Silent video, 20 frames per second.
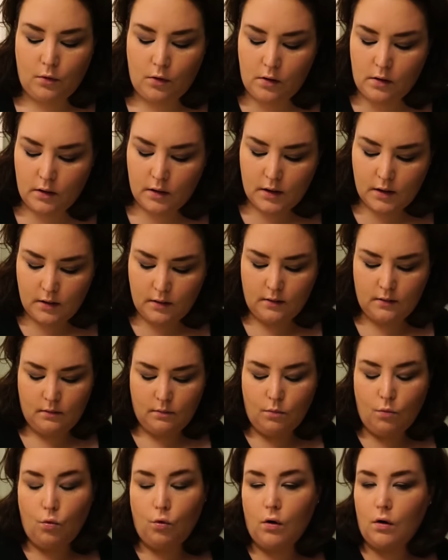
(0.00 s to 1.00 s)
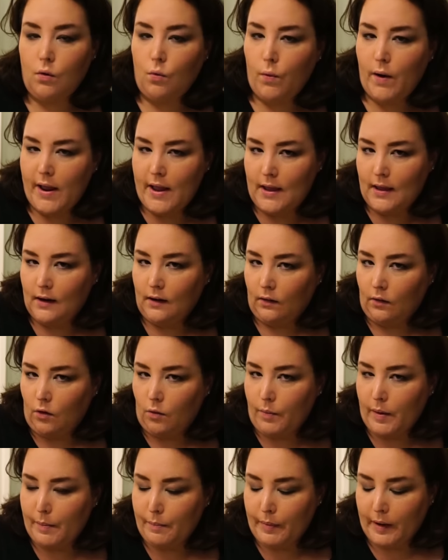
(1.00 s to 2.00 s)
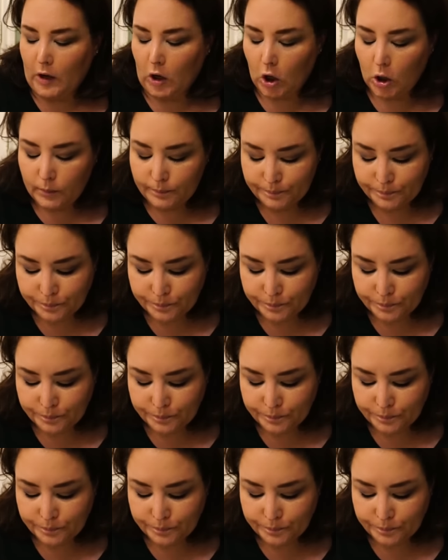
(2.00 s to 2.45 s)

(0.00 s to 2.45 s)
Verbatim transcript: look more awake and a little bit bigger.